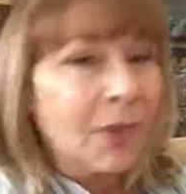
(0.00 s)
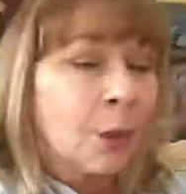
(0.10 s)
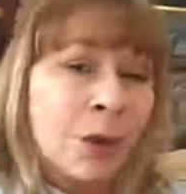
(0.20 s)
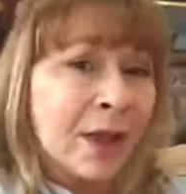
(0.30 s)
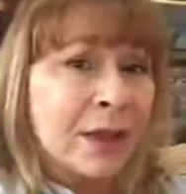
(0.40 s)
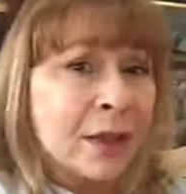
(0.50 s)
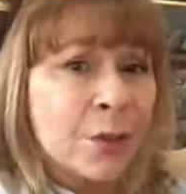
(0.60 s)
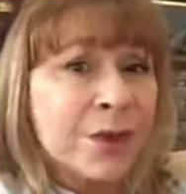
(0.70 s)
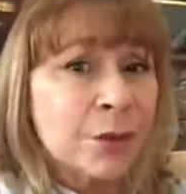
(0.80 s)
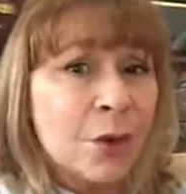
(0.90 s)
Well, I could go
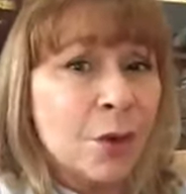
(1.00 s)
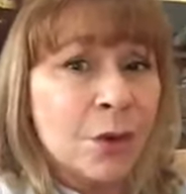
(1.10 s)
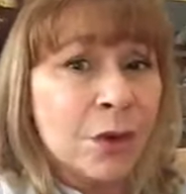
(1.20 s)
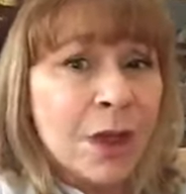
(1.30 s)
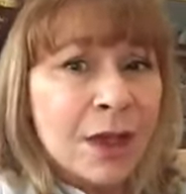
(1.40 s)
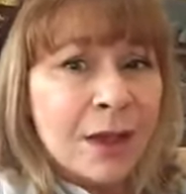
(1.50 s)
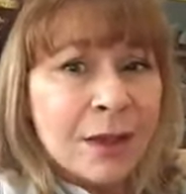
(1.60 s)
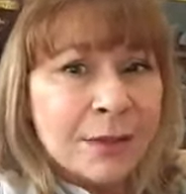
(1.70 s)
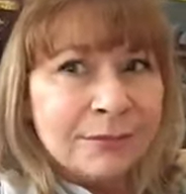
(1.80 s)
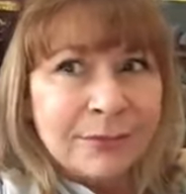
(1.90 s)
into a whole
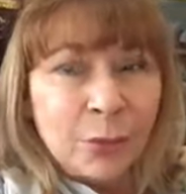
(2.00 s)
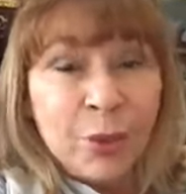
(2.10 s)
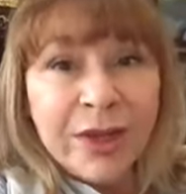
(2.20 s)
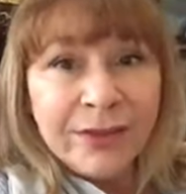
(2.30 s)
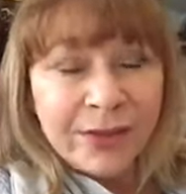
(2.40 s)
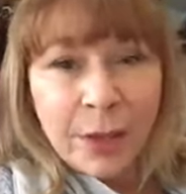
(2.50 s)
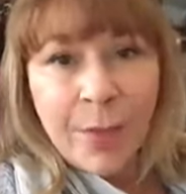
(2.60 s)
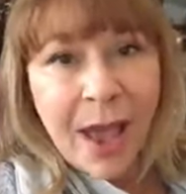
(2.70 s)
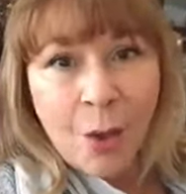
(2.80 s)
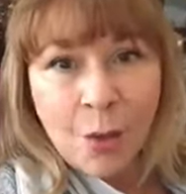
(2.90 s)
riff
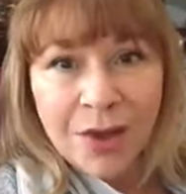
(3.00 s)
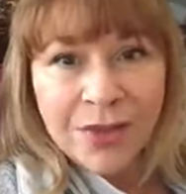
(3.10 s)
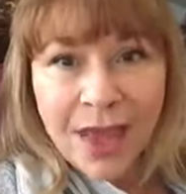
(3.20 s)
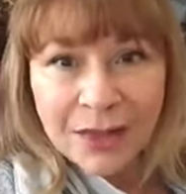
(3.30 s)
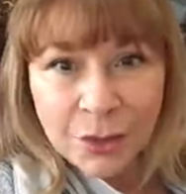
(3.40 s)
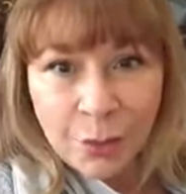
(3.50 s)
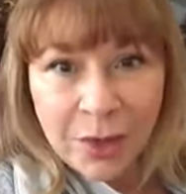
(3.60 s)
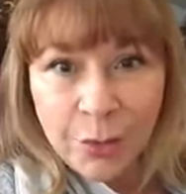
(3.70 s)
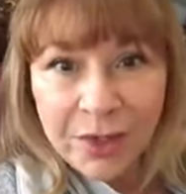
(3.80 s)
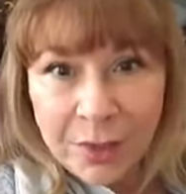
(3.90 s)
about what that story
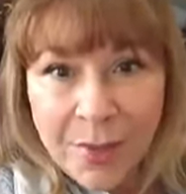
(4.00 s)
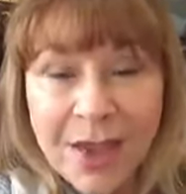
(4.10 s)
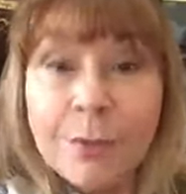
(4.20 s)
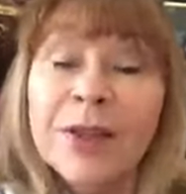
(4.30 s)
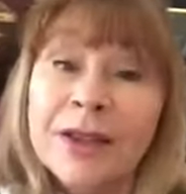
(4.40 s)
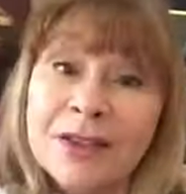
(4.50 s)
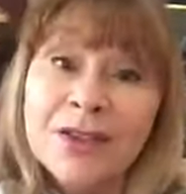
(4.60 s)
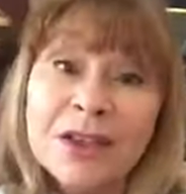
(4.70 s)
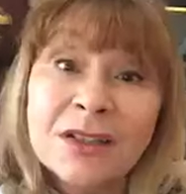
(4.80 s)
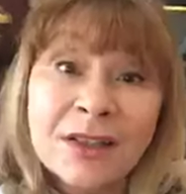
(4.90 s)
really meant, but let's
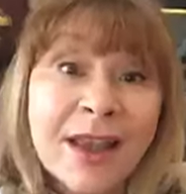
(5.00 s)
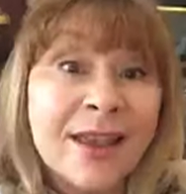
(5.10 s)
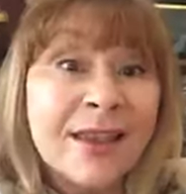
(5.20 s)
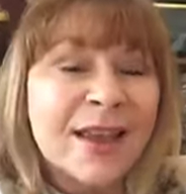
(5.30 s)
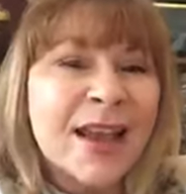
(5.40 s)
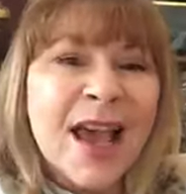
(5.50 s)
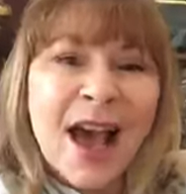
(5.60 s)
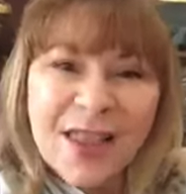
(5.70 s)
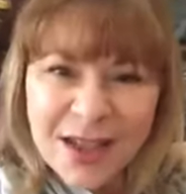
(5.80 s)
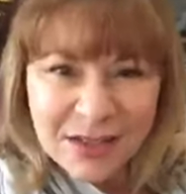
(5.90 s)
just say that
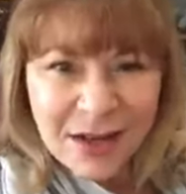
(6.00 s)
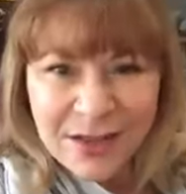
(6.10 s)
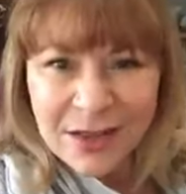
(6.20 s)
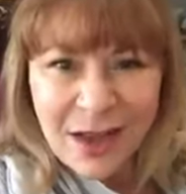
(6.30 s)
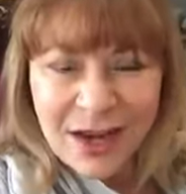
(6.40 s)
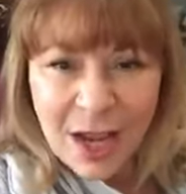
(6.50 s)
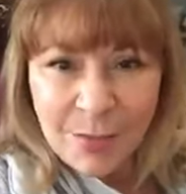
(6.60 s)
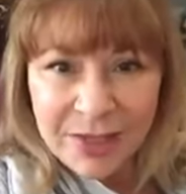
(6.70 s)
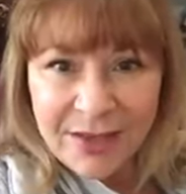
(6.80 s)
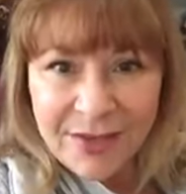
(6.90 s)
that's not the God I
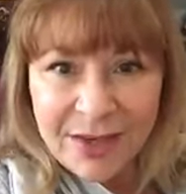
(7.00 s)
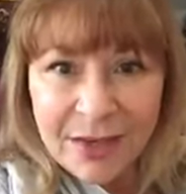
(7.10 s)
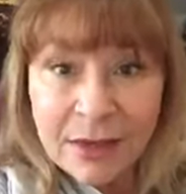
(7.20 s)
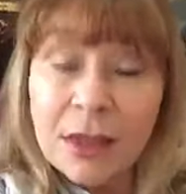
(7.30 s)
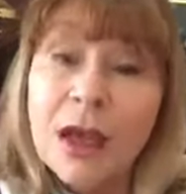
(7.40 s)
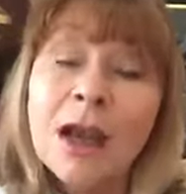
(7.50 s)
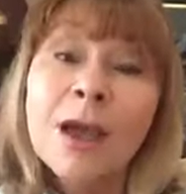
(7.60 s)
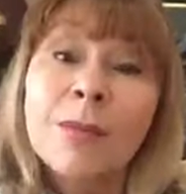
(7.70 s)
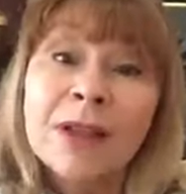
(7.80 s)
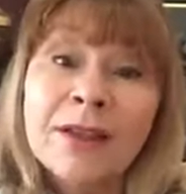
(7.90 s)
believe in. The God I
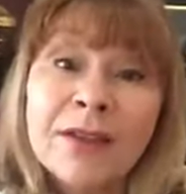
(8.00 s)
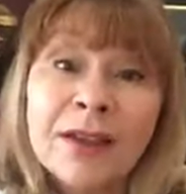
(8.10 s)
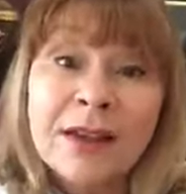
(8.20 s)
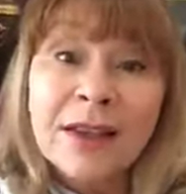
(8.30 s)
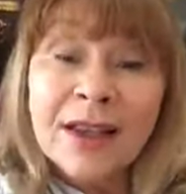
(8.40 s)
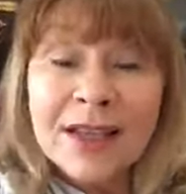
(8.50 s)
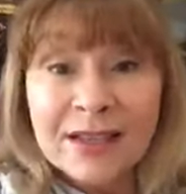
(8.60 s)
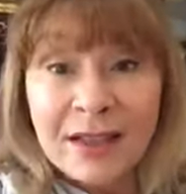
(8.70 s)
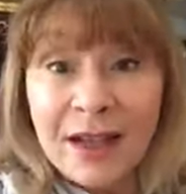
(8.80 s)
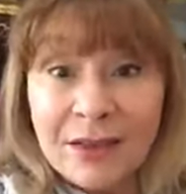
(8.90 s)
believe in
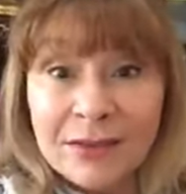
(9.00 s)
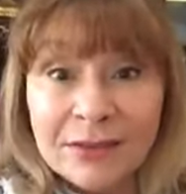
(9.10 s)
is love.